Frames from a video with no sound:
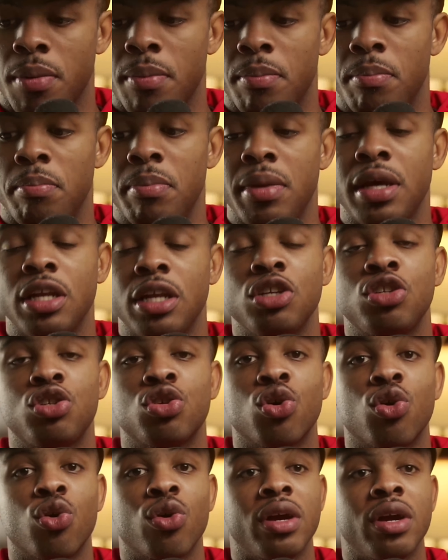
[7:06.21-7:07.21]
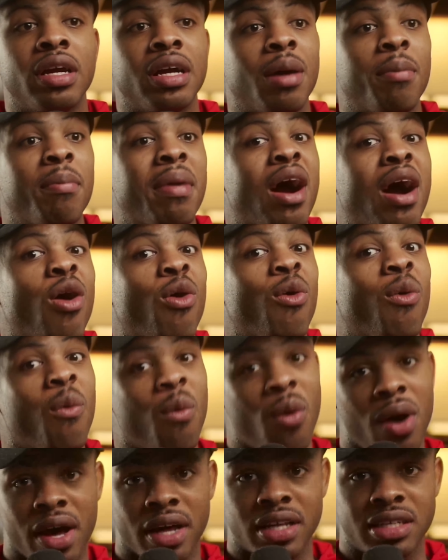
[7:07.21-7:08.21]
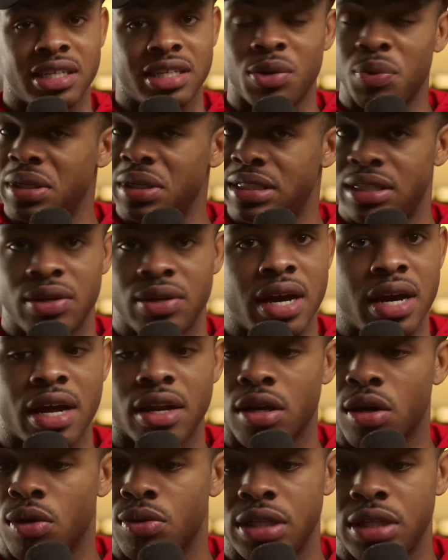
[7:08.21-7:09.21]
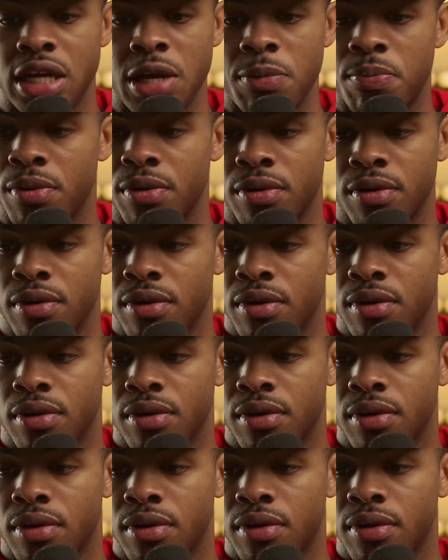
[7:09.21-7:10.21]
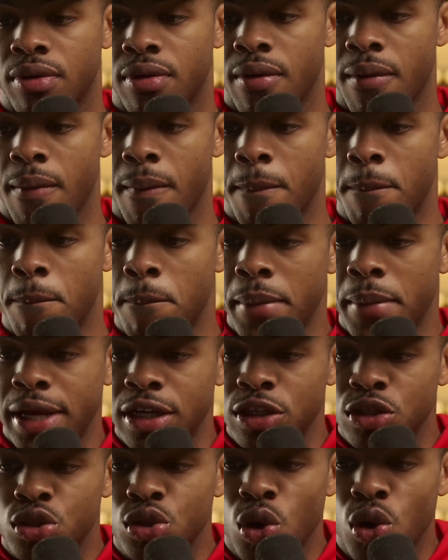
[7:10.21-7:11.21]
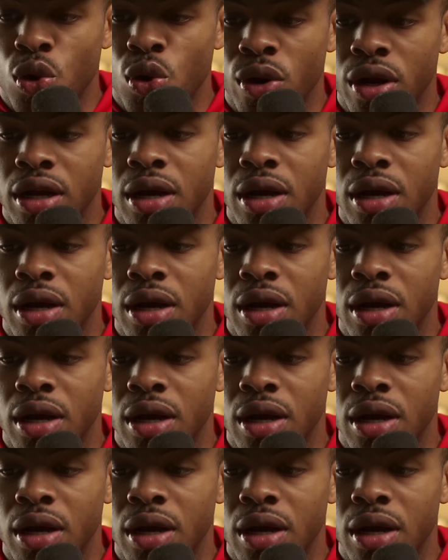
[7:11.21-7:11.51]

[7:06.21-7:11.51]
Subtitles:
Mentoring about what? See, we still got to go deeper. Mentoring